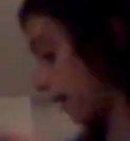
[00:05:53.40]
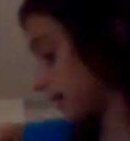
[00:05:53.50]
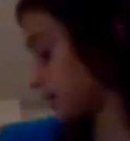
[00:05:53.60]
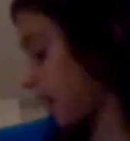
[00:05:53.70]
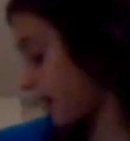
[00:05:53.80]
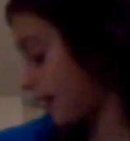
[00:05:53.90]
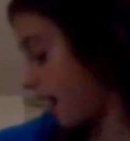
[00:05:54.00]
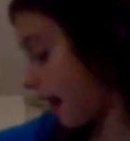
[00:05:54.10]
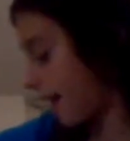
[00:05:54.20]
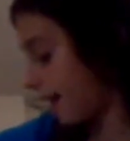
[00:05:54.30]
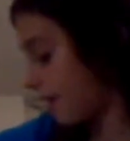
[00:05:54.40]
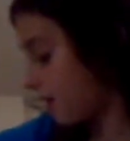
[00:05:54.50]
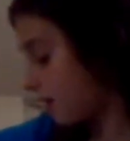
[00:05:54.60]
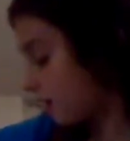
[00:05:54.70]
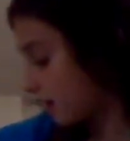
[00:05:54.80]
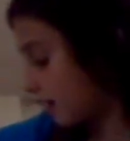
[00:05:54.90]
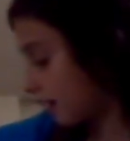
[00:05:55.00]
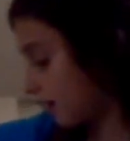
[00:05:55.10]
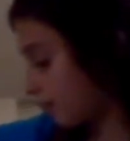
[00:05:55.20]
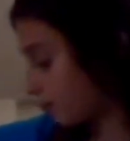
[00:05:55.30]
excited and
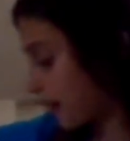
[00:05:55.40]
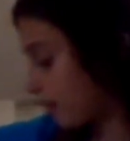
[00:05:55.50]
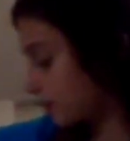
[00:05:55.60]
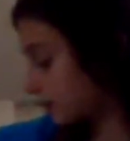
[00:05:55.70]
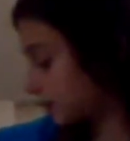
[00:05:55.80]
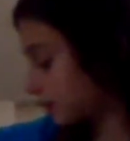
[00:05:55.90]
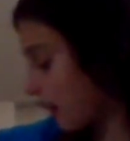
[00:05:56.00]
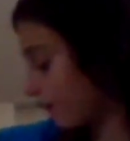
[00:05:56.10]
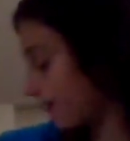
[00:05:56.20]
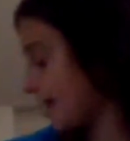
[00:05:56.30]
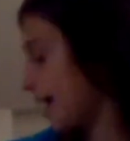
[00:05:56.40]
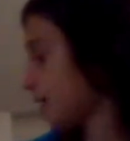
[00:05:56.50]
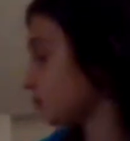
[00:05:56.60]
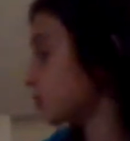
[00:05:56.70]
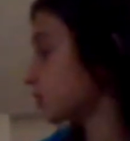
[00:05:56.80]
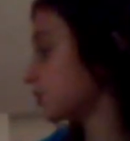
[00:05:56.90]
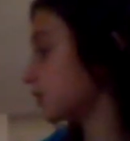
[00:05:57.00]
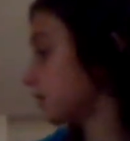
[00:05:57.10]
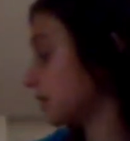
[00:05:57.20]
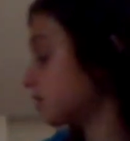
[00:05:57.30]
I'm proud and stuff. And I'm just,
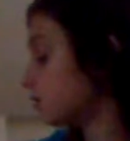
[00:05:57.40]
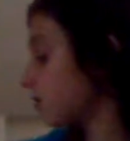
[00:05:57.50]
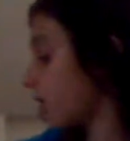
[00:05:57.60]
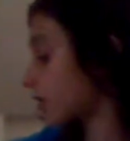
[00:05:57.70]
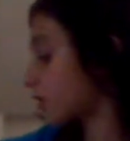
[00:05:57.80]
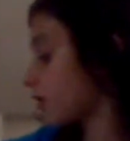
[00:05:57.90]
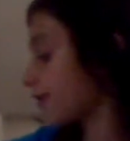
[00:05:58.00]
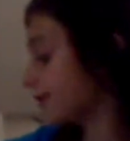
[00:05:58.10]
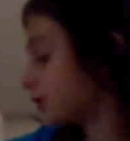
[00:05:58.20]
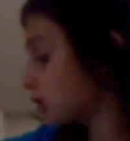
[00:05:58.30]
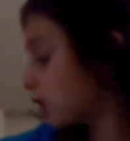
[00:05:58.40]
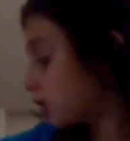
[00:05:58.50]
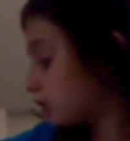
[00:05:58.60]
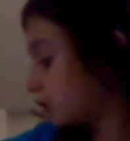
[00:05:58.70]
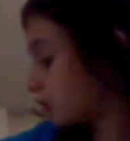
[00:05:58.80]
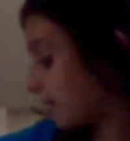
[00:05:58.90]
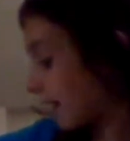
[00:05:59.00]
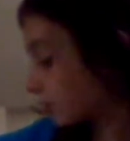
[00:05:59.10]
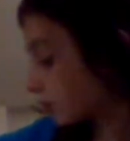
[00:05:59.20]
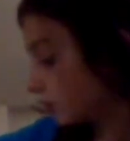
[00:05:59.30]
it takes a lot of courage to
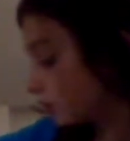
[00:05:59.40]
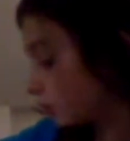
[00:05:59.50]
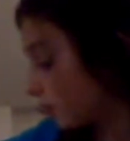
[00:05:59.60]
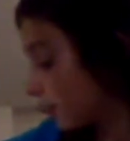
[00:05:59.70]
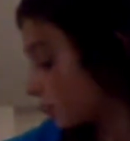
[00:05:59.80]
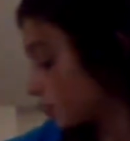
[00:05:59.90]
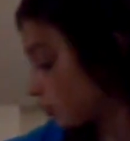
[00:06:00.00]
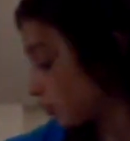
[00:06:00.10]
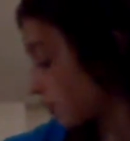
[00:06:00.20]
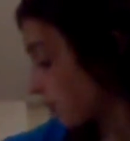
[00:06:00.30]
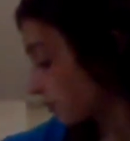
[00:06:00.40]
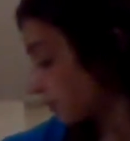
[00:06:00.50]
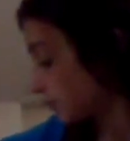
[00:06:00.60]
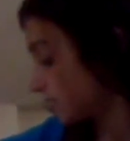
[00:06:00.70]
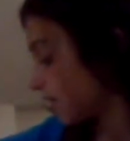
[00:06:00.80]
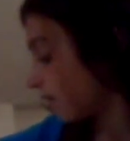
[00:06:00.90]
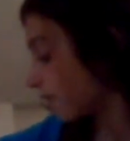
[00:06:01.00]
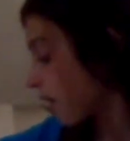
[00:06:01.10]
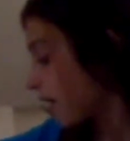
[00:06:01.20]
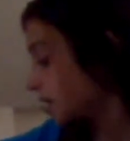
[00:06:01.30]
actually switch shells and stuff.
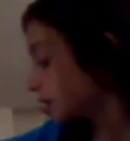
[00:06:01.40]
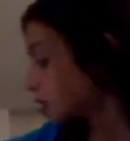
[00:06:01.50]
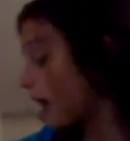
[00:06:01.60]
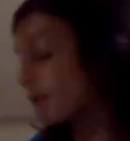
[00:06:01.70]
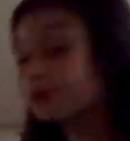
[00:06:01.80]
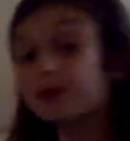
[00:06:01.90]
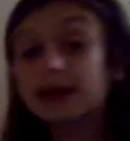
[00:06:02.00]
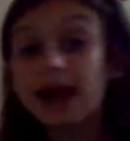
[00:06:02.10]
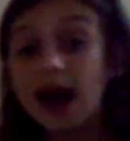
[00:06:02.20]
So I'm pretty